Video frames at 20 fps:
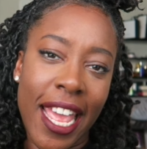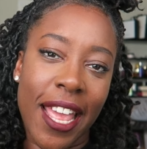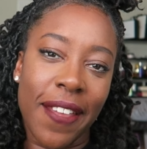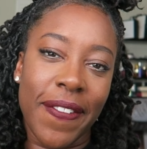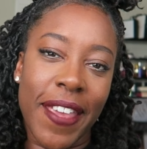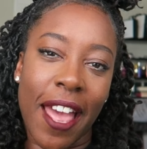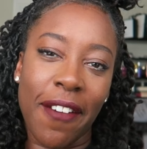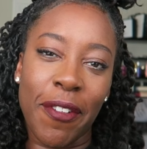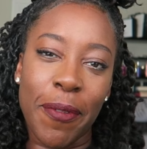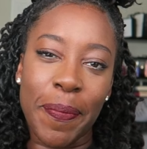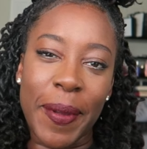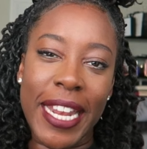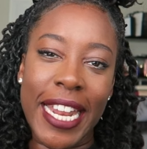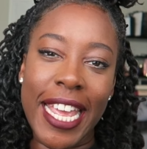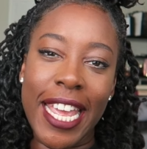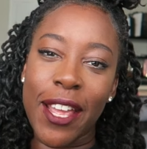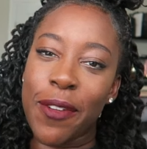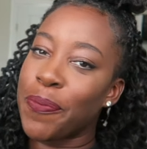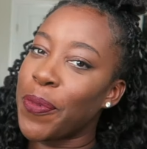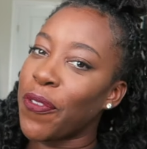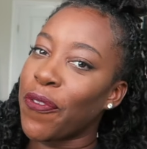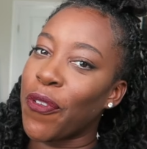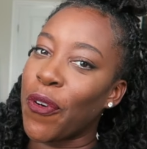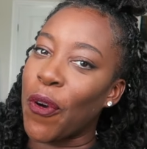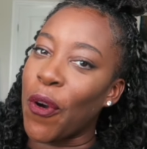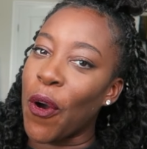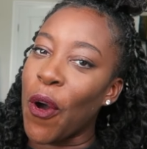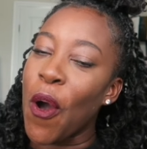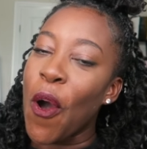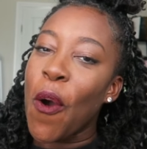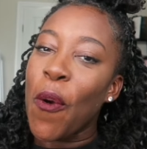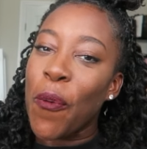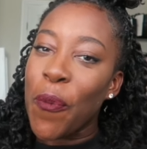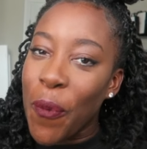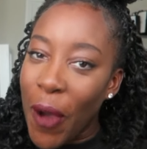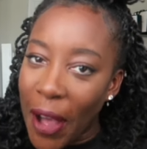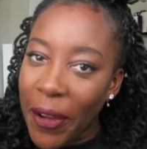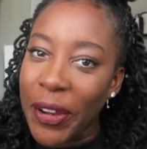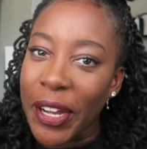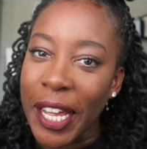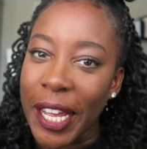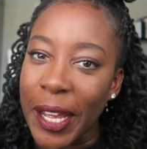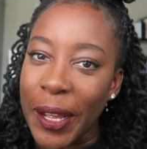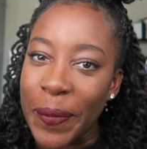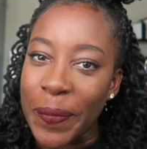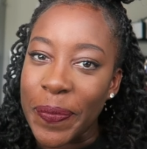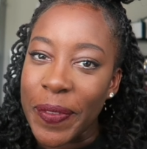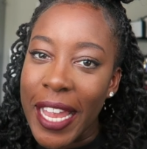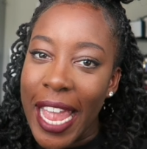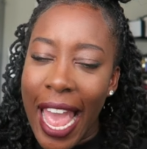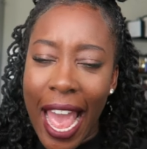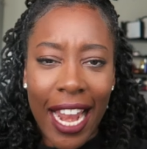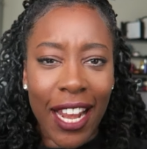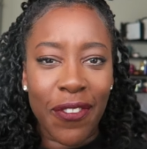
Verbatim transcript: If you haven't been here before, welcome.